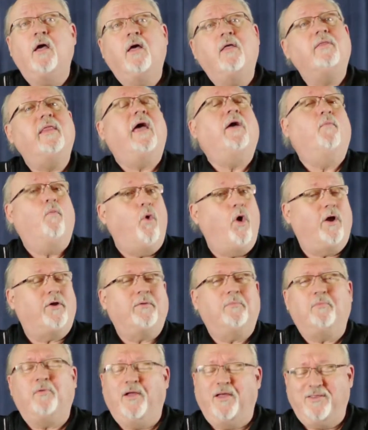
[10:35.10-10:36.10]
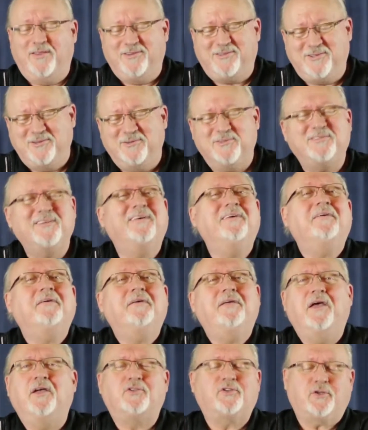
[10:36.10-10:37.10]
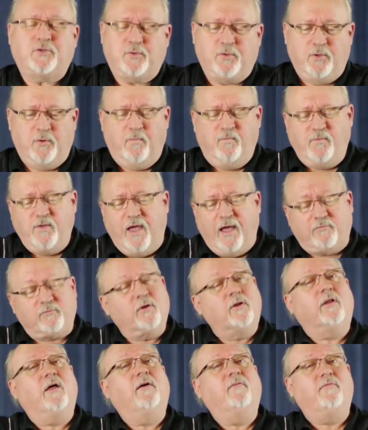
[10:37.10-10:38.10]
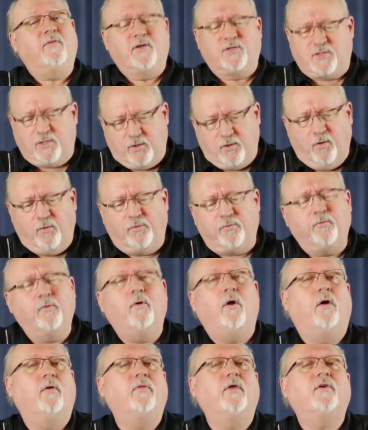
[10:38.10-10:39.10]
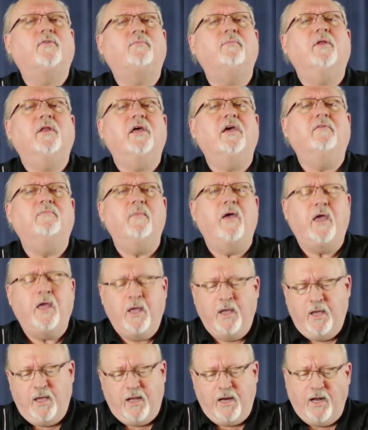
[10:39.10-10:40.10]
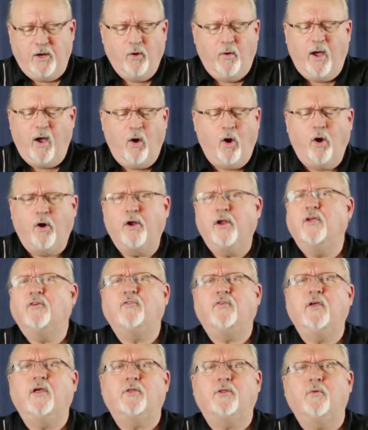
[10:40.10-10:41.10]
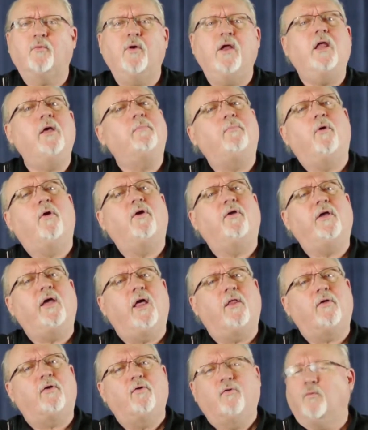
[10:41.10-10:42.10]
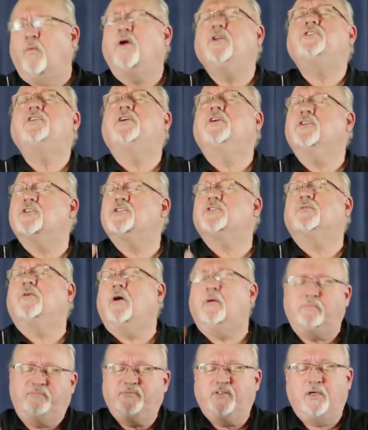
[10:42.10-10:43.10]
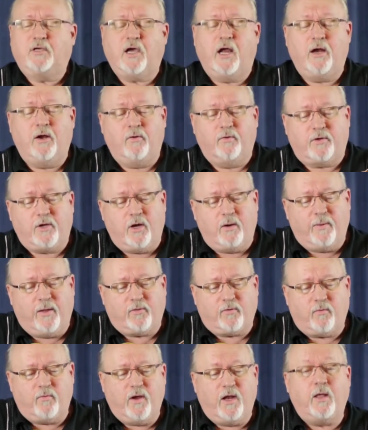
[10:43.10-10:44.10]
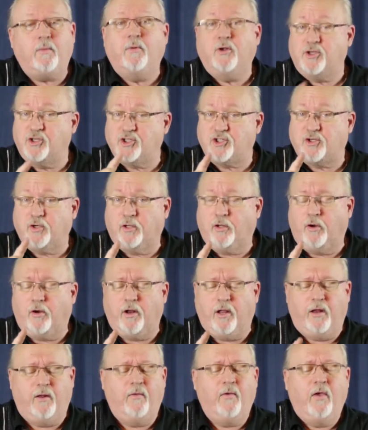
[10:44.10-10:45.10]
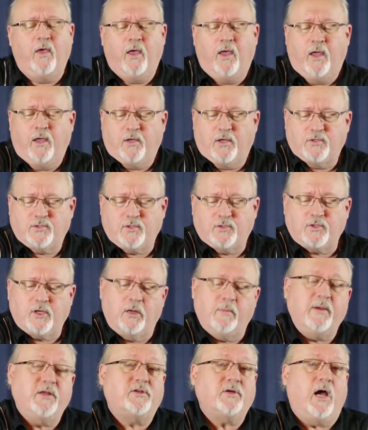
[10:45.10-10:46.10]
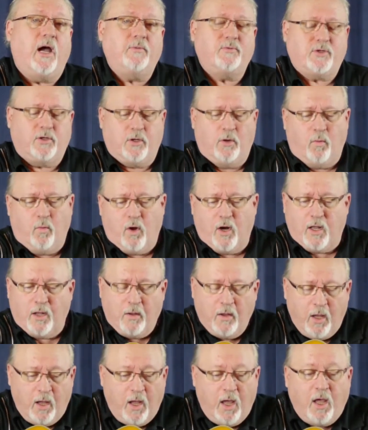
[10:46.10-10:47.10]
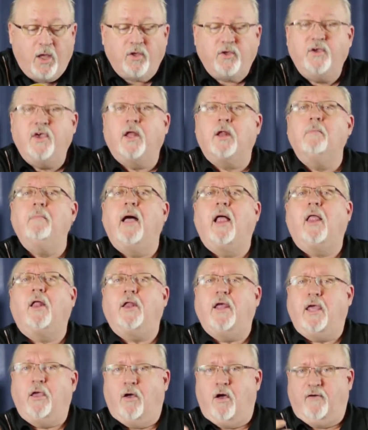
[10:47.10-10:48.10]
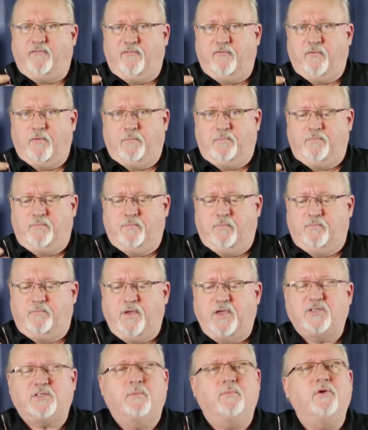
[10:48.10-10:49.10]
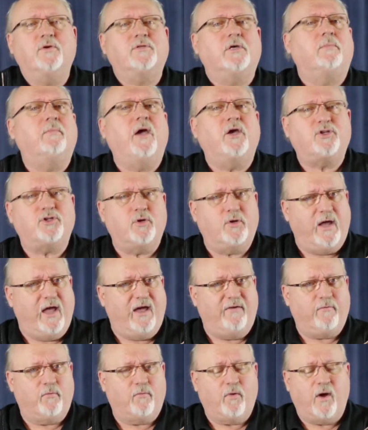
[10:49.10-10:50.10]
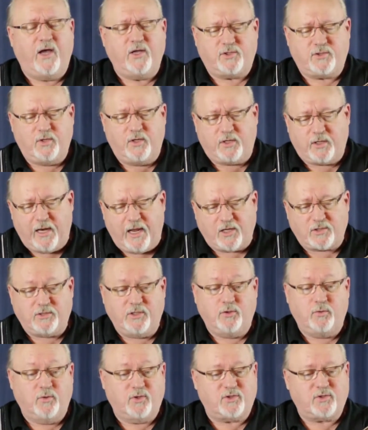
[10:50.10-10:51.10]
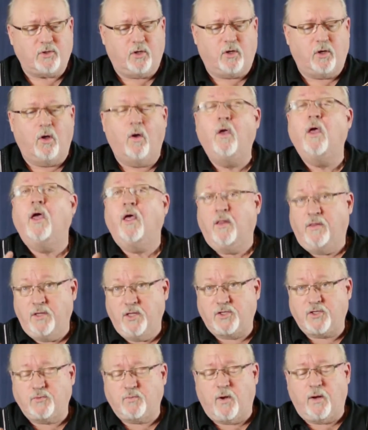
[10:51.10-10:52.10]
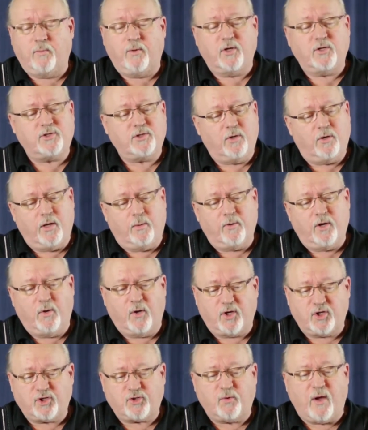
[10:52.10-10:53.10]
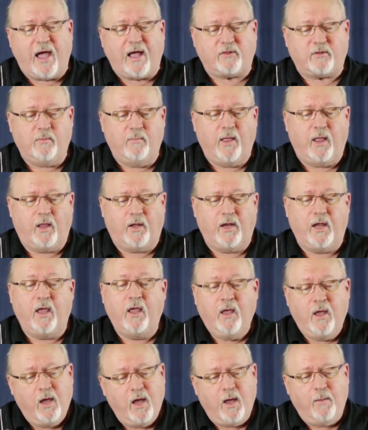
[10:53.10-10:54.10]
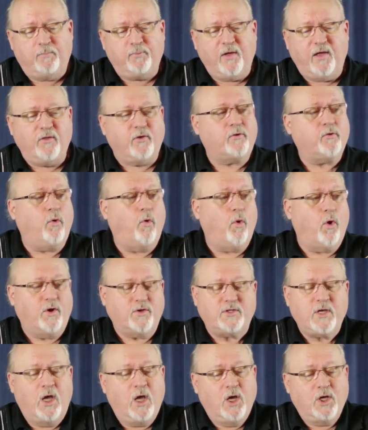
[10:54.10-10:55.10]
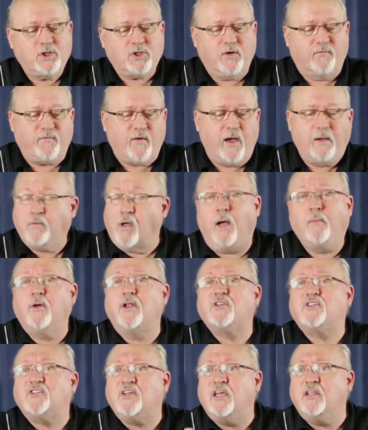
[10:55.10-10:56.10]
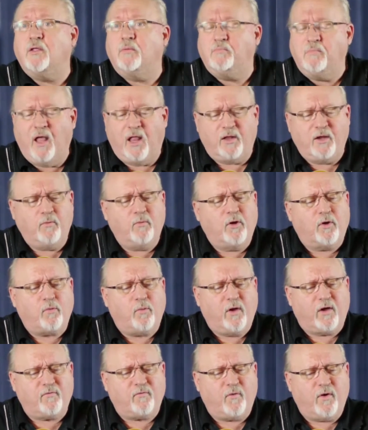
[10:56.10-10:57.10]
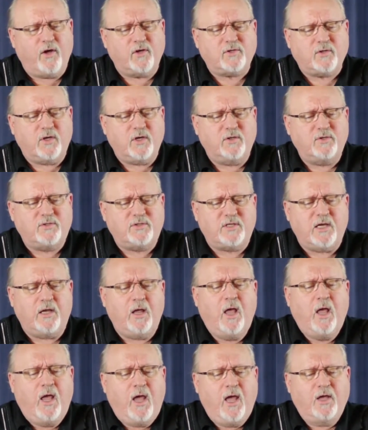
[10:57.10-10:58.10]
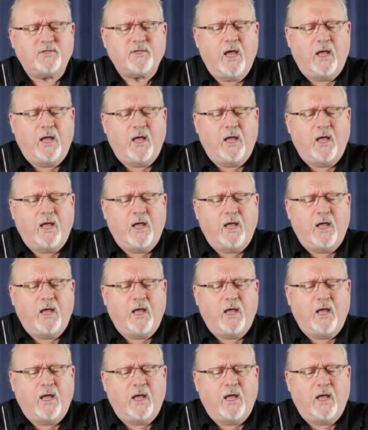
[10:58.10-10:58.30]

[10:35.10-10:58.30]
They want to play the tunes. It's true. You have to love this to go through all this, believe me. And I know how hard it is to get the reading part together, because once you can strum, you kind of don't care about the reading, but you should learn it, because there's going to be times you're going to want to get a melody off of a piece of music, make sure you have it right so you can actually do a solo. This is what I'm going to show you. I'm going to extract the melody and play the chords. So if I'm going to sing the melody real quick for you so you see it's